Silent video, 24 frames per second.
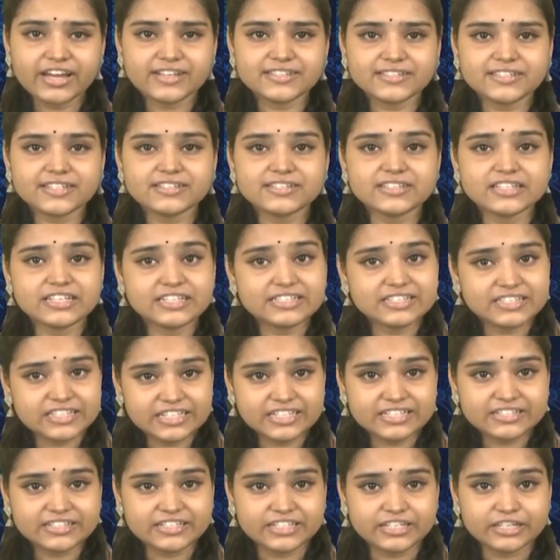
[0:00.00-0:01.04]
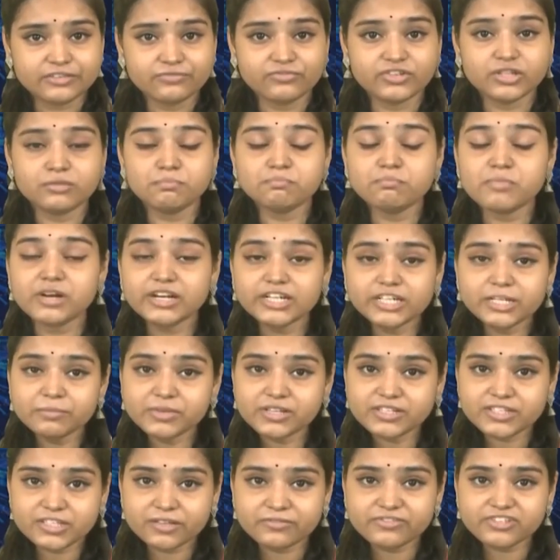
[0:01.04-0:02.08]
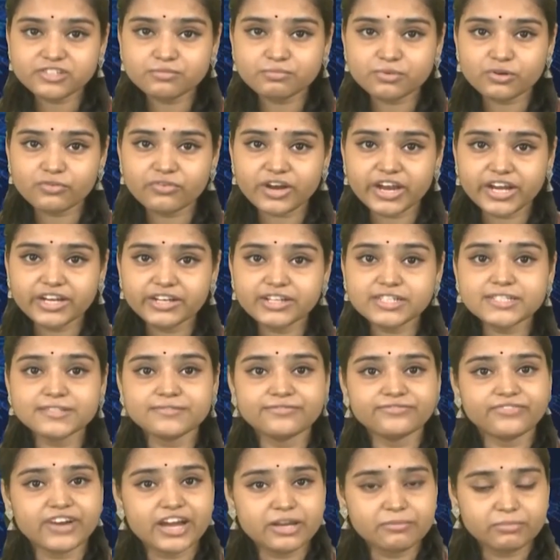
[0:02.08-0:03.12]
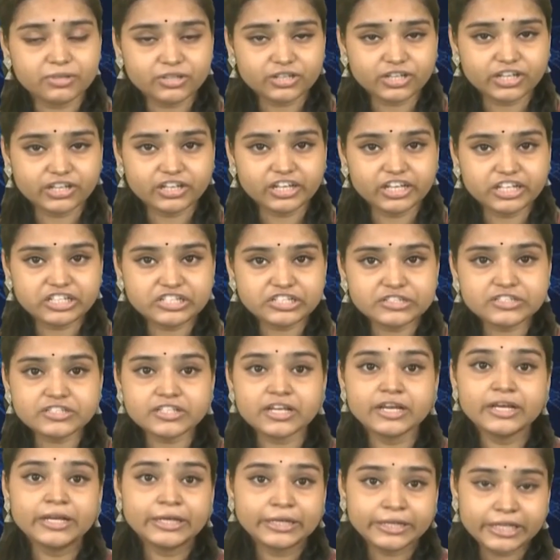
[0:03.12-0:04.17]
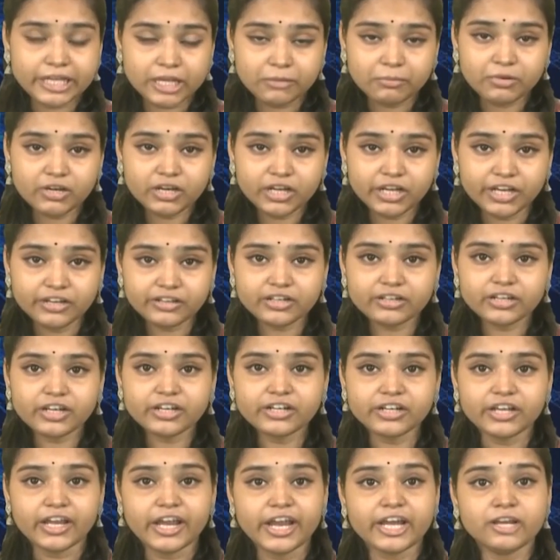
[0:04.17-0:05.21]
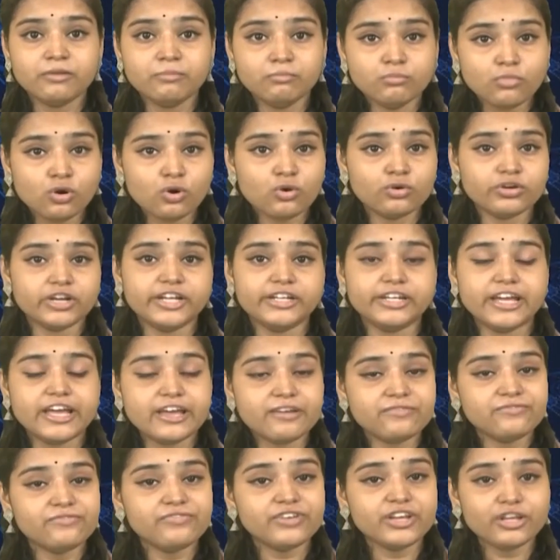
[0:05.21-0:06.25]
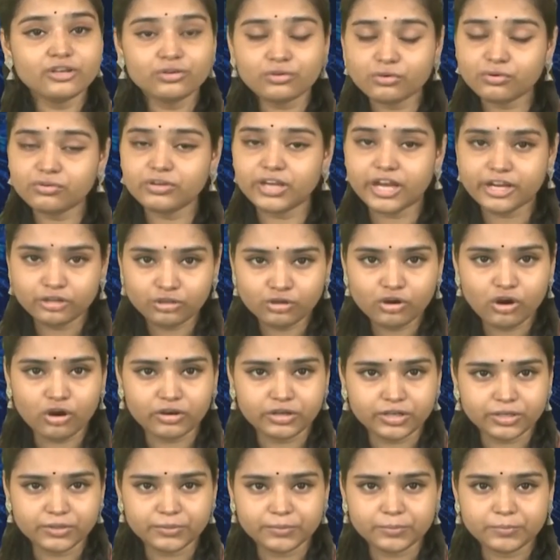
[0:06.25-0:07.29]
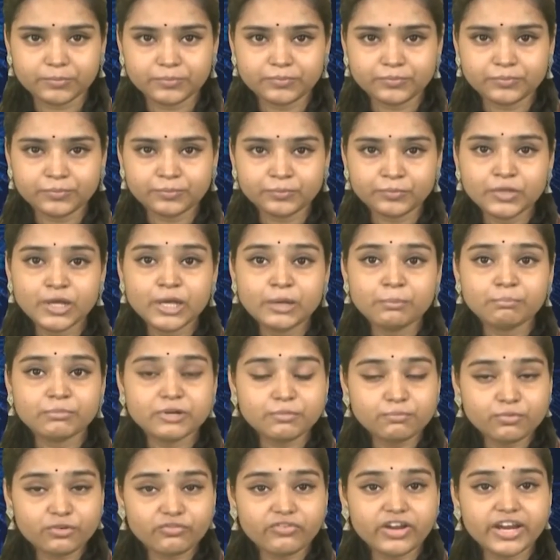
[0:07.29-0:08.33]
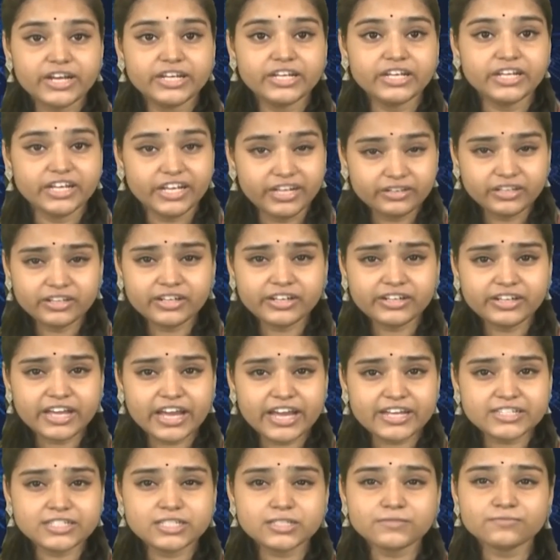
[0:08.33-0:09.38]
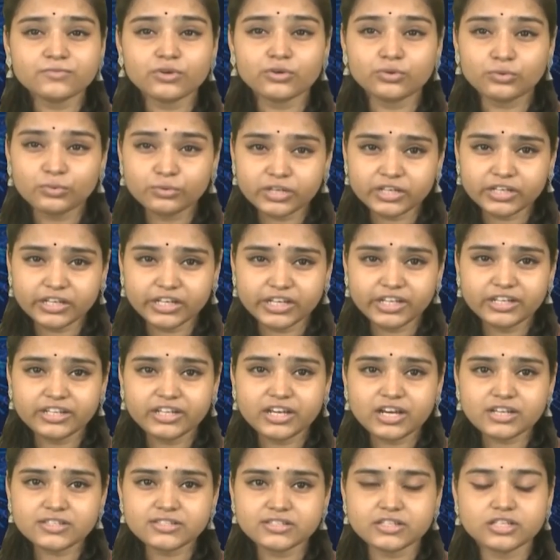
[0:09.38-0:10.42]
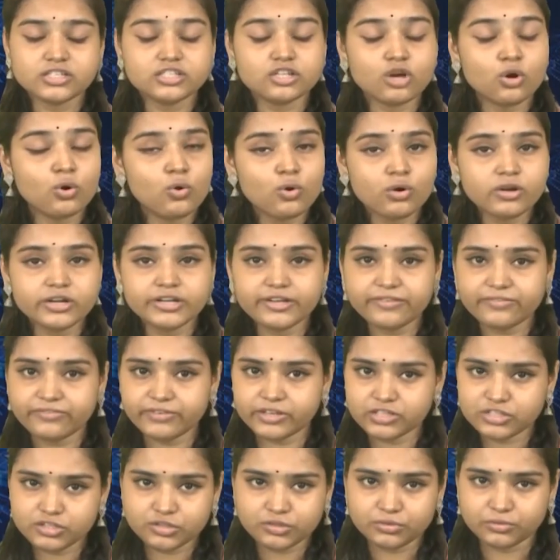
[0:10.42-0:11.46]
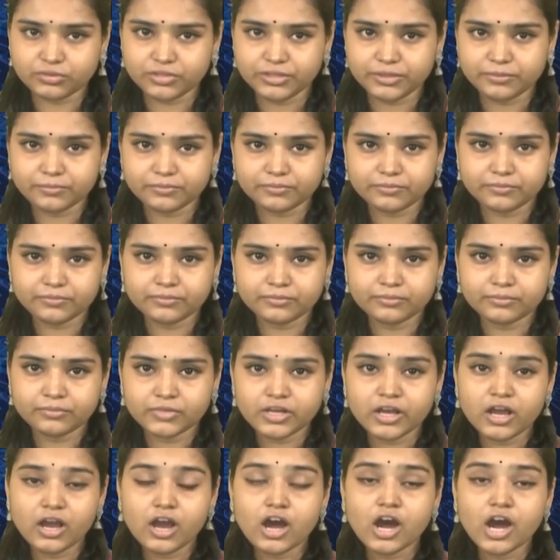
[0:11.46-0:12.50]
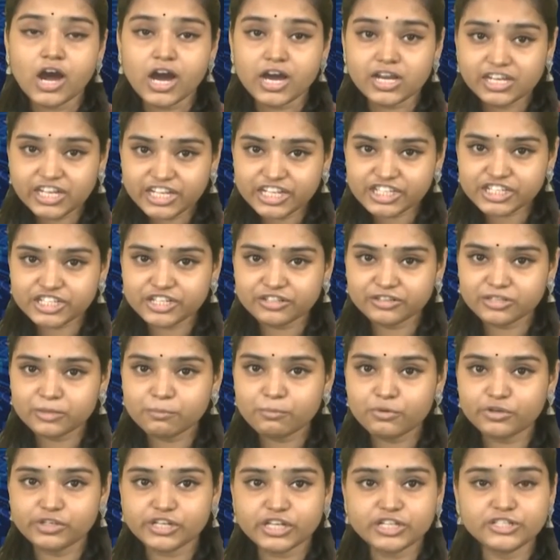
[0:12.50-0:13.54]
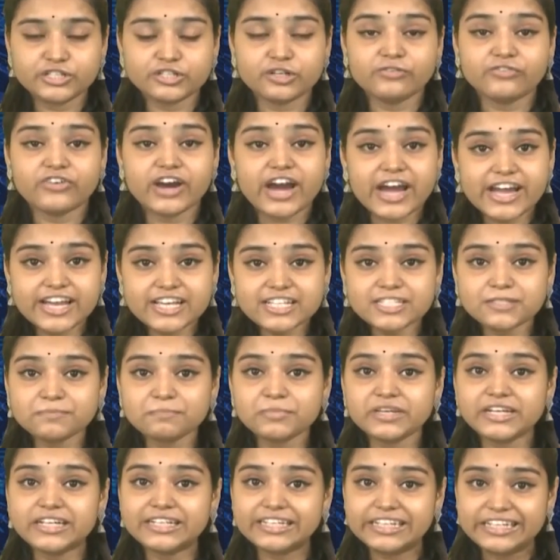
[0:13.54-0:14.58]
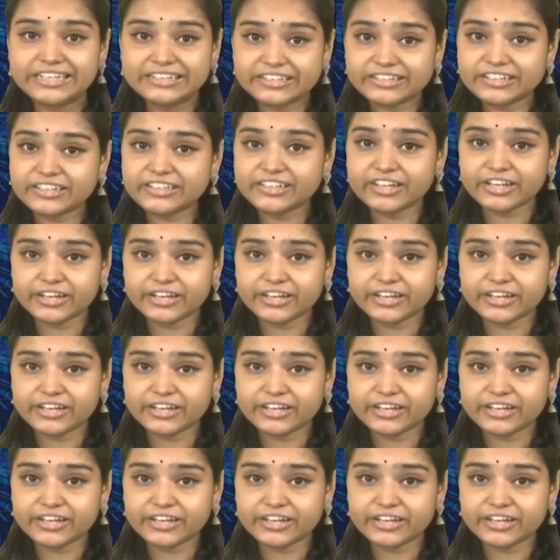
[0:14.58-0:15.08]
access is easy with multiple service providers, fiber connections, cable internet and more at every nook and corner. But providing internet access for rural areas is a whole different story. Unleashing the potential of high-speed internet